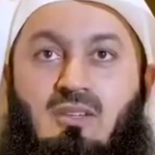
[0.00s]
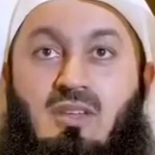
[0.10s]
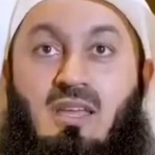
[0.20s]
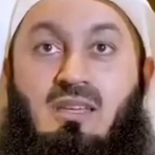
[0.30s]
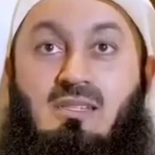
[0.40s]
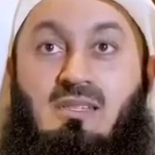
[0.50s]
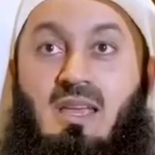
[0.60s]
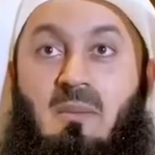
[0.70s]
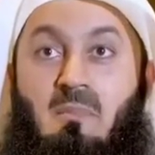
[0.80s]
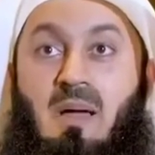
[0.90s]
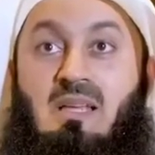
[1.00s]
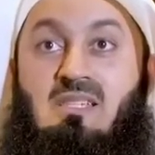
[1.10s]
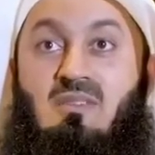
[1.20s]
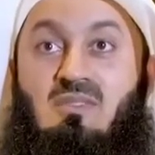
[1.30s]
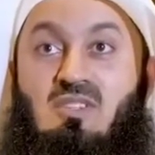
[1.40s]
They say
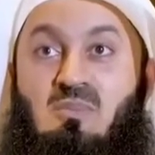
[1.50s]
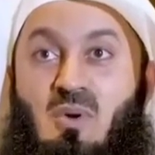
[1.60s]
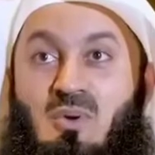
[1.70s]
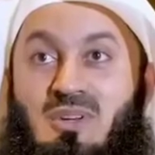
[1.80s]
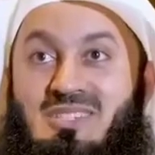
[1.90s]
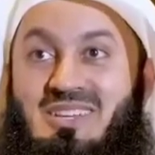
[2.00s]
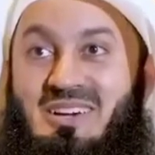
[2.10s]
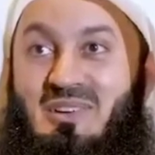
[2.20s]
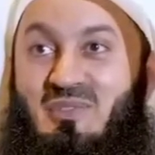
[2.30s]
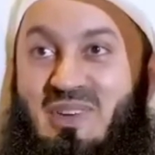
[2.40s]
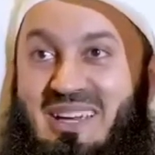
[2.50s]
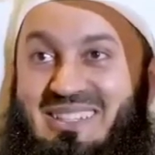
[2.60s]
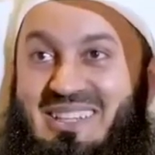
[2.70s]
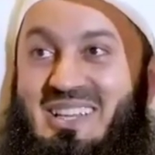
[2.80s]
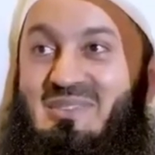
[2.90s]
passive smokers are
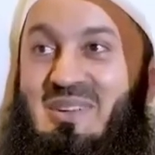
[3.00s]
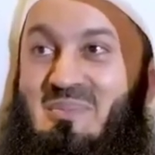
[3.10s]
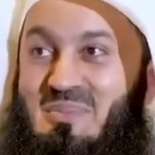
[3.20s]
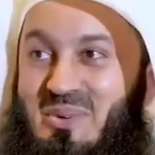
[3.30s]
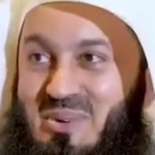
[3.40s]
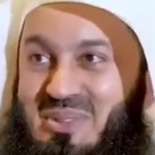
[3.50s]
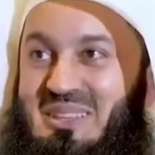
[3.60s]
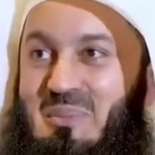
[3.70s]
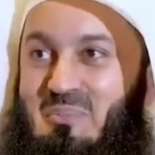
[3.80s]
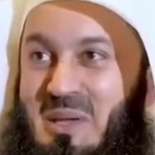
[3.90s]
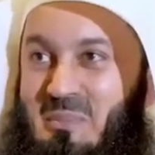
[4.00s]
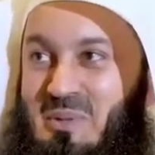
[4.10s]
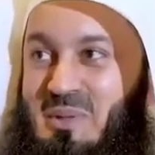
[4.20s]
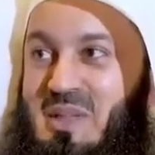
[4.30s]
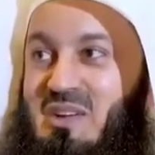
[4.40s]
affected even more than the
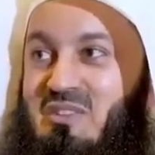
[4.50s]
people